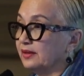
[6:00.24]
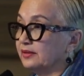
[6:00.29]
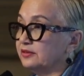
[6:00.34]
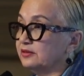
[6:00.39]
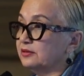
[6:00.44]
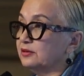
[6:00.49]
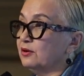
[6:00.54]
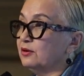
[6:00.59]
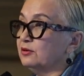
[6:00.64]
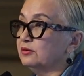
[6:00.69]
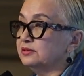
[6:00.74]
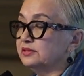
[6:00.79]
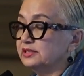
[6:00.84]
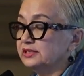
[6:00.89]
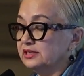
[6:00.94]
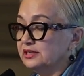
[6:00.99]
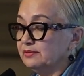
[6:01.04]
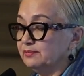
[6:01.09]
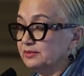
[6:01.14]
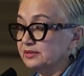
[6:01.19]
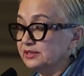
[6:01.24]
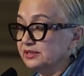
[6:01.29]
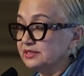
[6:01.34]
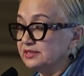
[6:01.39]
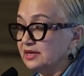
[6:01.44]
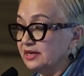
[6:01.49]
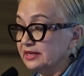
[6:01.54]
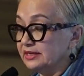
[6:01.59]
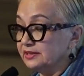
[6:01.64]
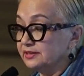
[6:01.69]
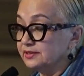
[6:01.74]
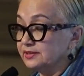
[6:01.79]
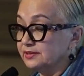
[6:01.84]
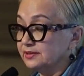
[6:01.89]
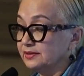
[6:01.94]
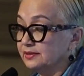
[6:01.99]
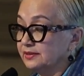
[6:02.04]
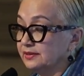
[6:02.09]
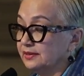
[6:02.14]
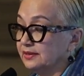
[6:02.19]
The long sleepless
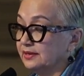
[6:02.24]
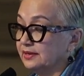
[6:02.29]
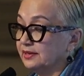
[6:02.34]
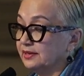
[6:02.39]
nights,